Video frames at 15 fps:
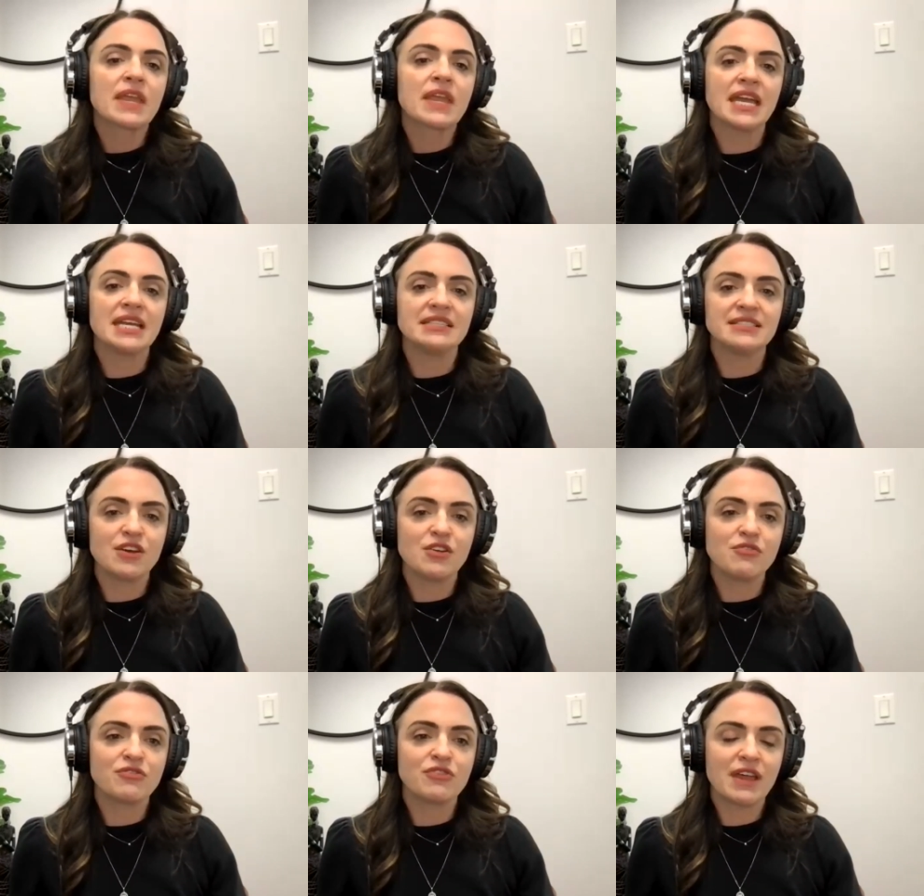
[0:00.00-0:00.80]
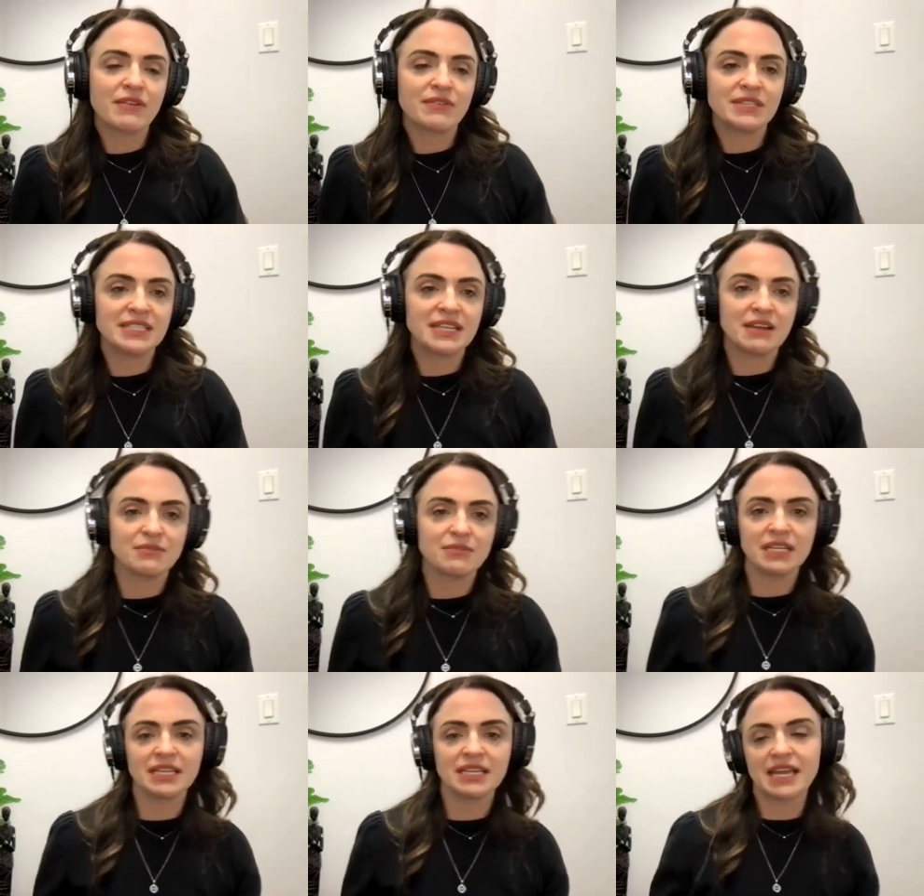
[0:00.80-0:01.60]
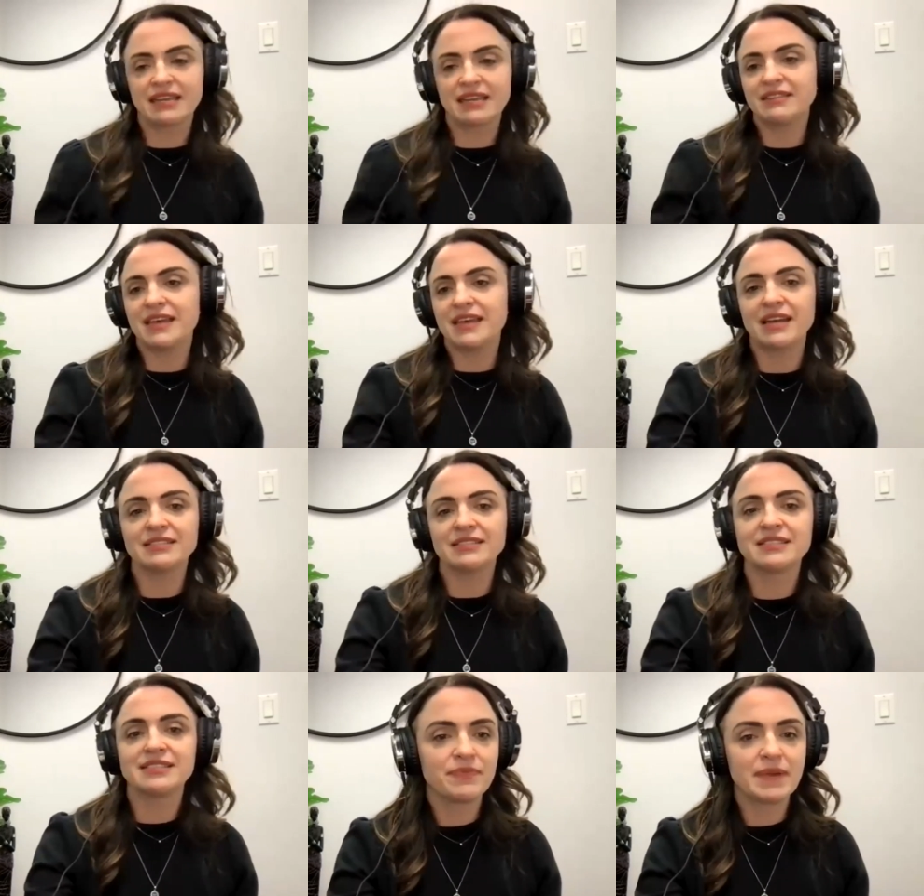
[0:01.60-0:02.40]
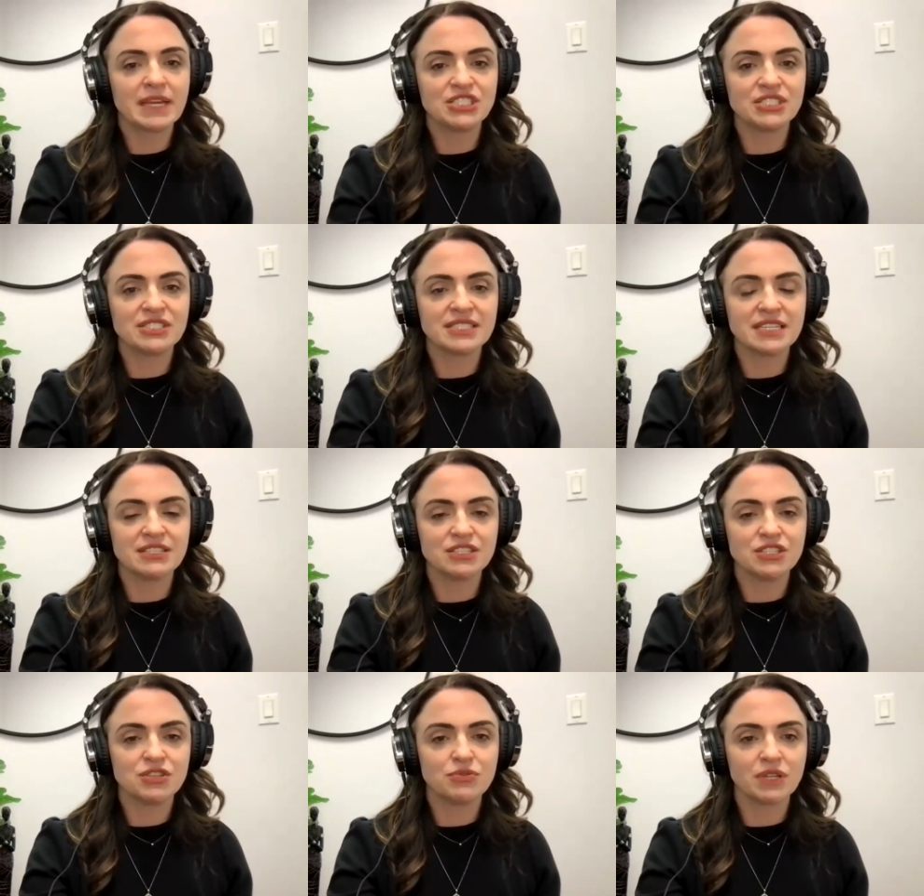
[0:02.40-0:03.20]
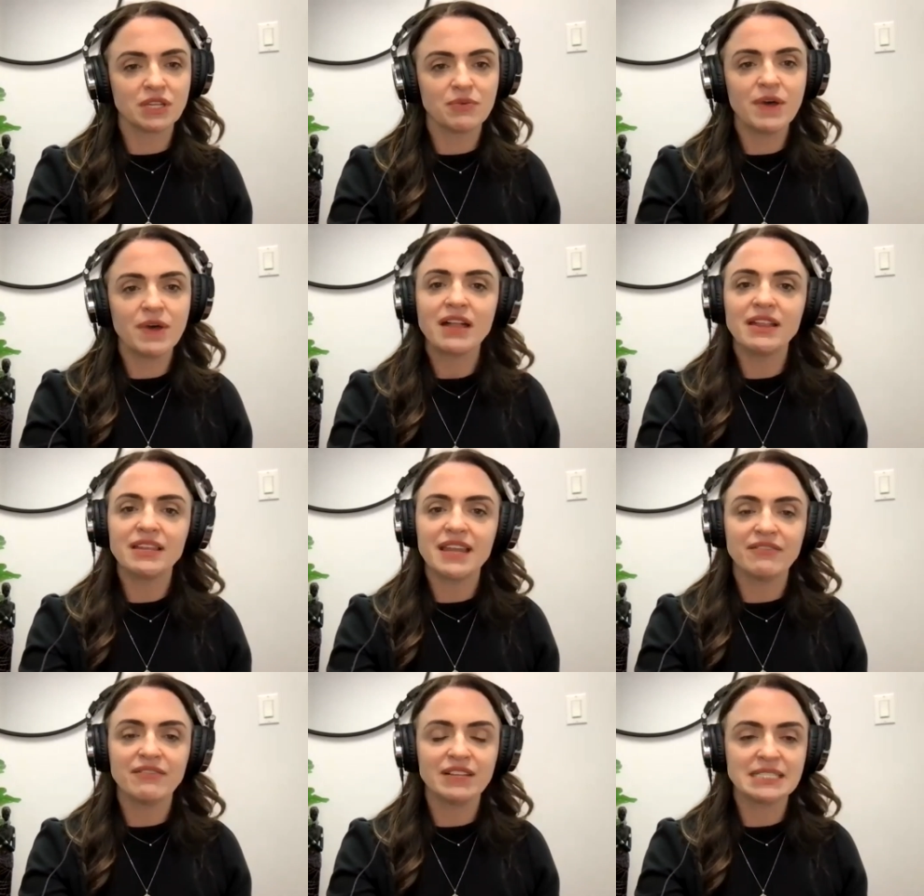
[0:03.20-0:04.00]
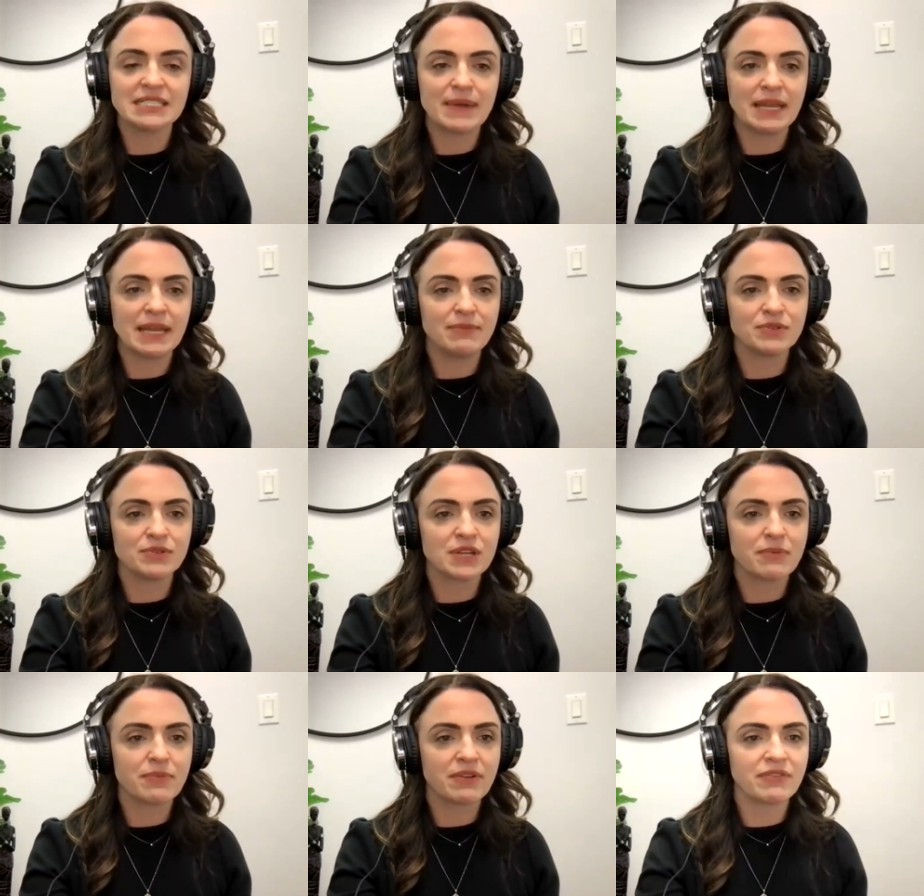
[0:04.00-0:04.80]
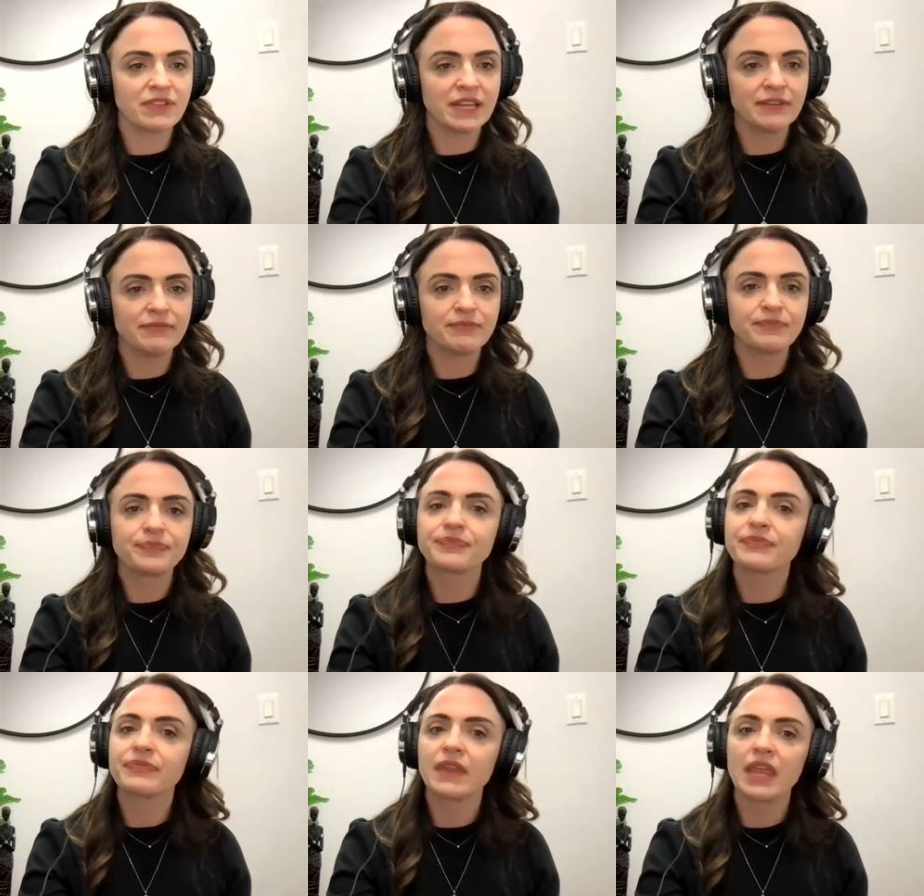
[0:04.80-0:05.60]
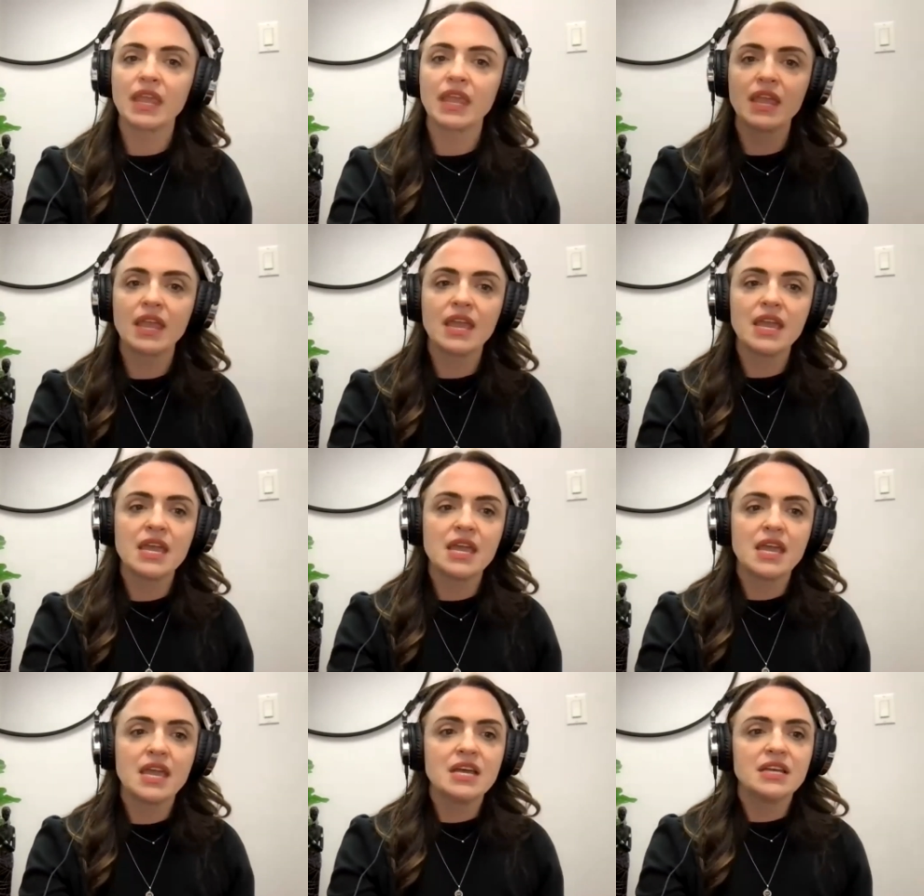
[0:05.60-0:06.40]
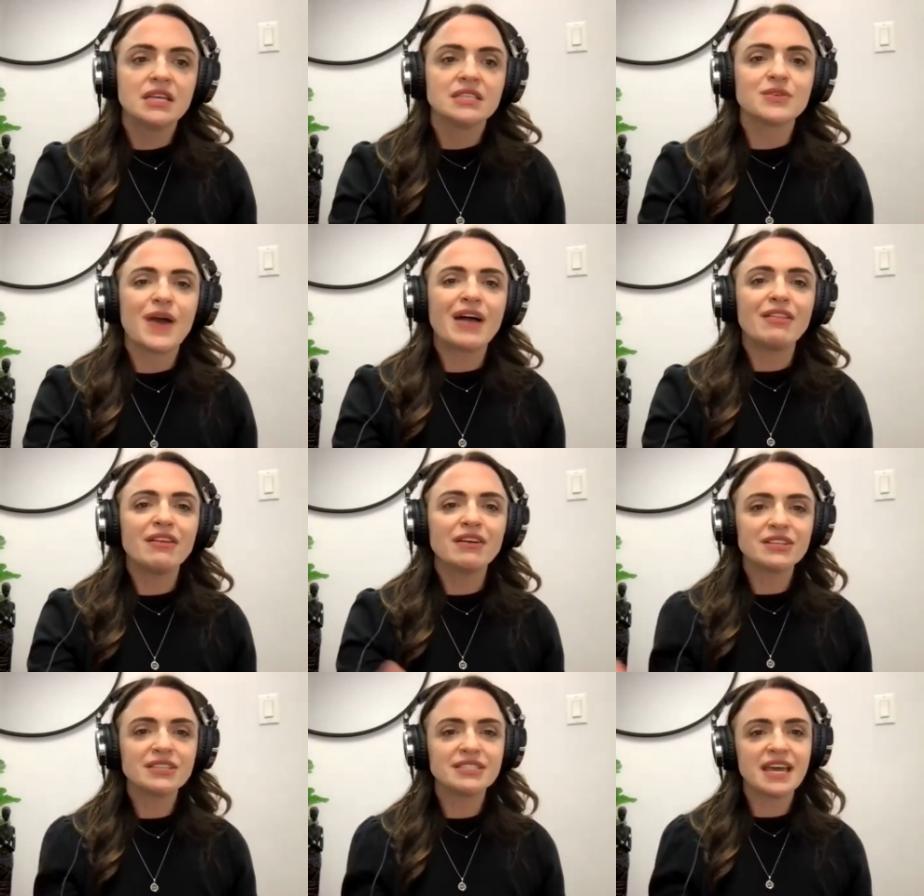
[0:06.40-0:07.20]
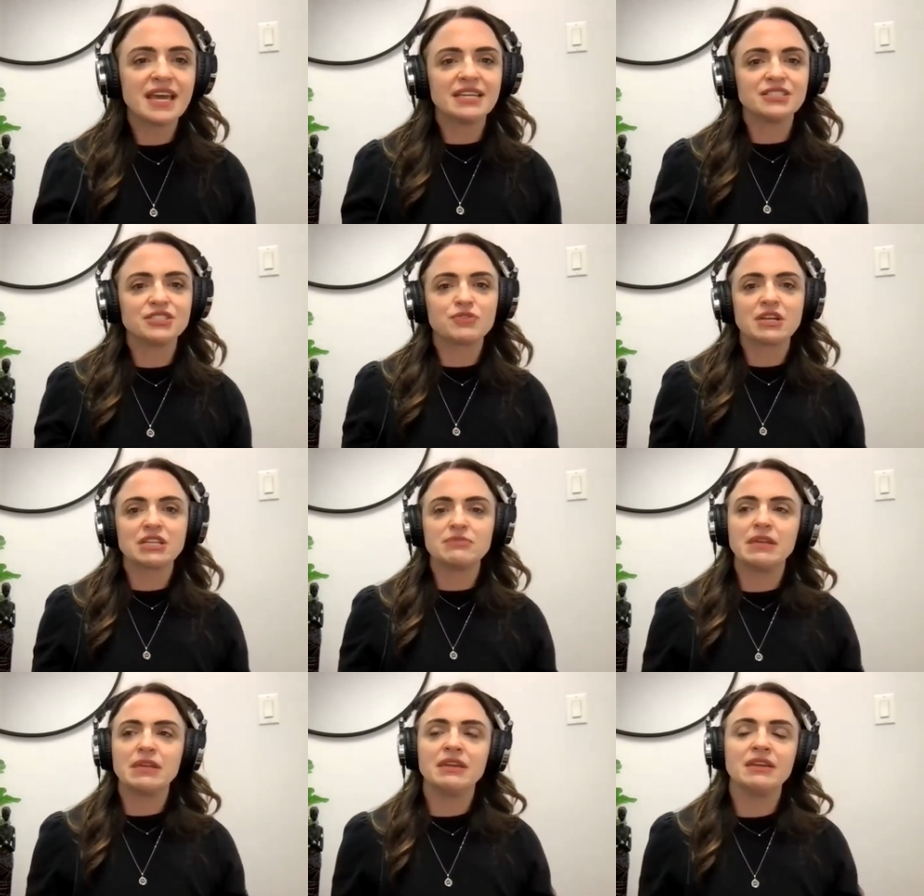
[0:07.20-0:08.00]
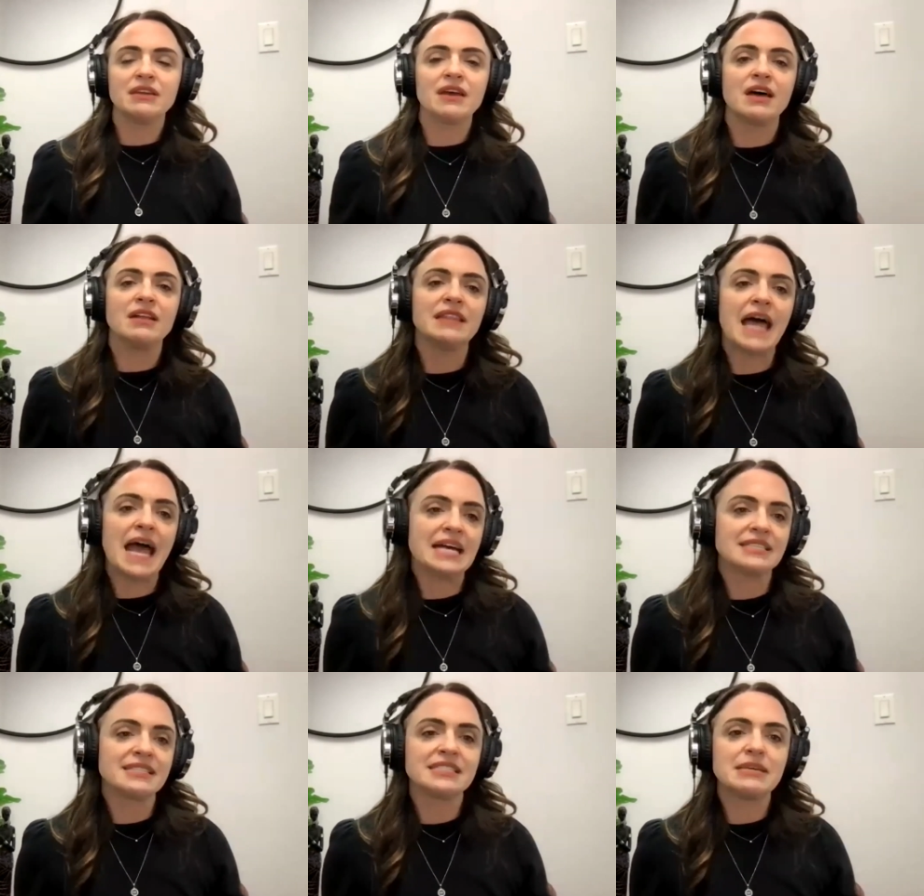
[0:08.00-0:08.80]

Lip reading: And so for that reason, I really like that patients tend to do really well and have less pain postoperatively. So how long does a hysterectomy last?